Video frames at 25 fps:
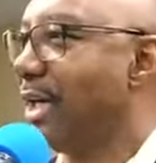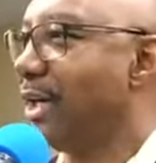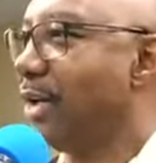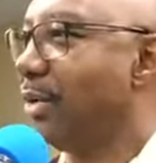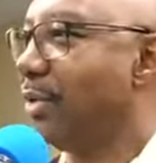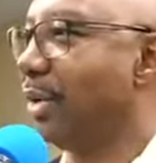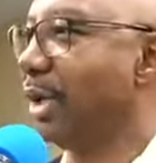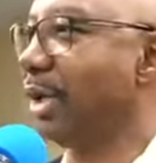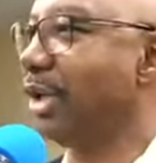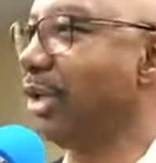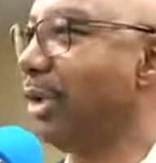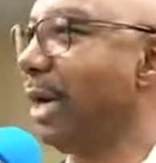
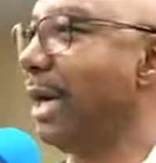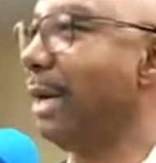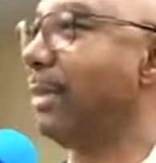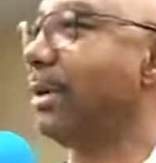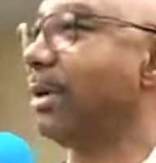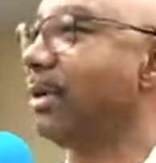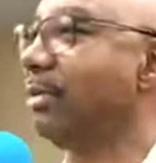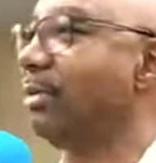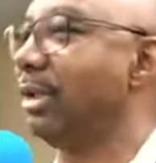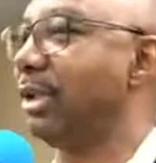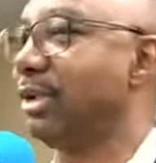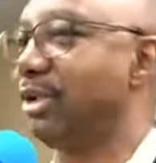were you able
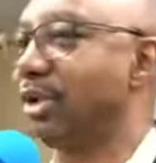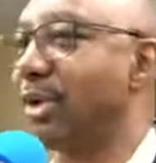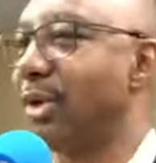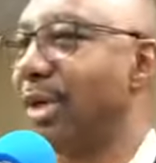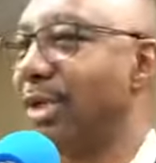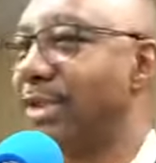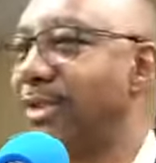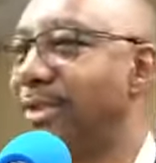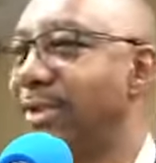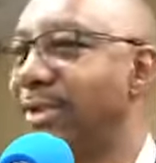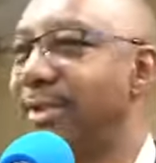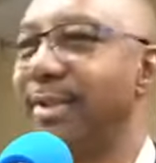to
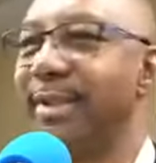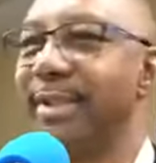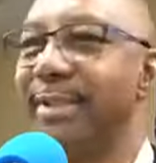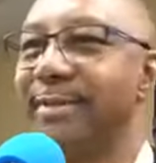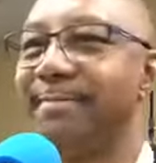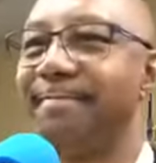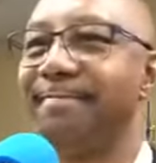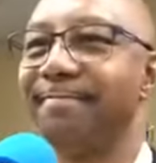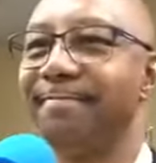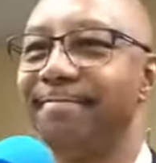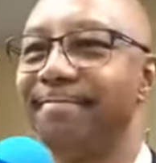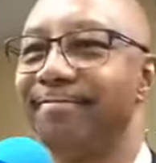rejoice through
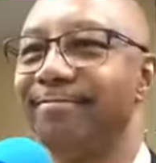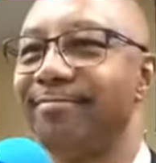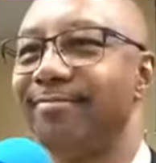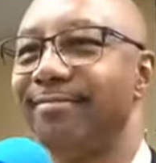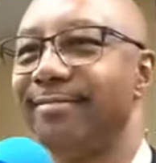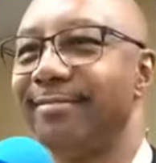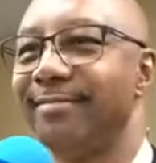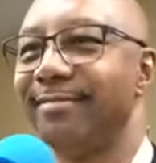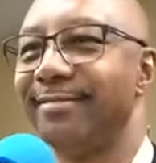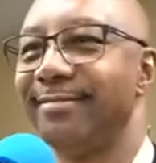it?